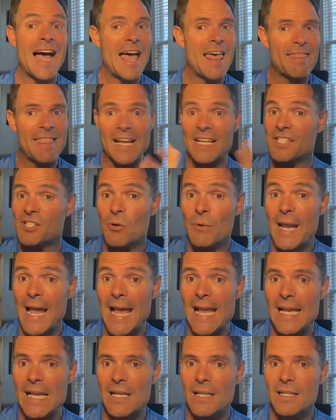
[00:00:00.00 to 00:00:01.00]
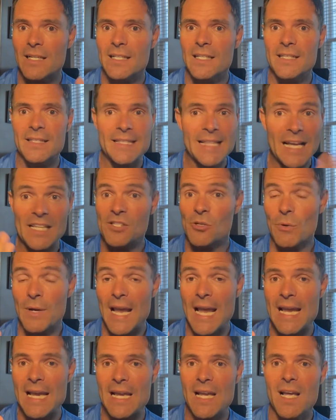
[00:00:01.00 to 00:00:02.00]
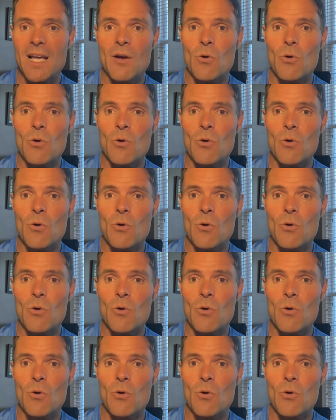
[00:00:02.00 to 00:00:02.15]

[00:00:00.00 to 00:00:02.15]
That's okay. That's okay.